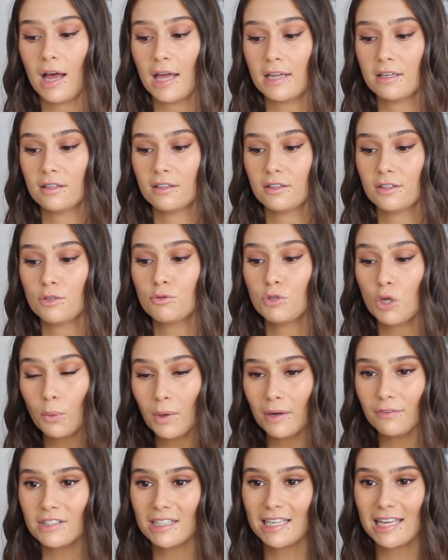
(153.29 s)
and you don't
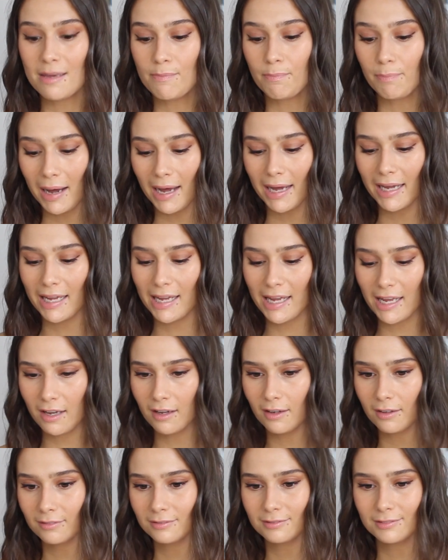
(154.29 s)
have to keep
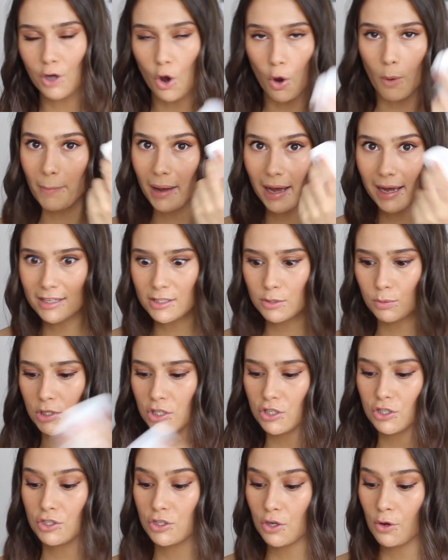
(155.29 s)
buying cotton pads, which
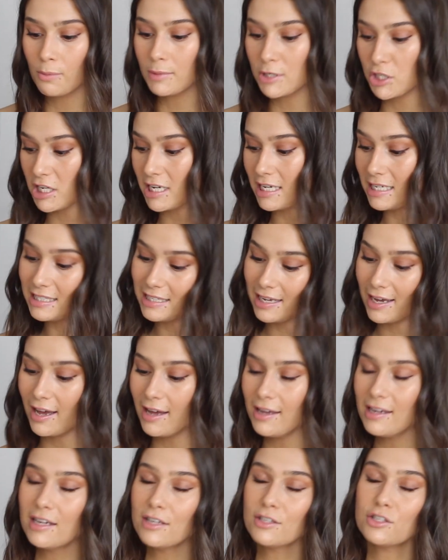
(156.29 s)
is so much easier,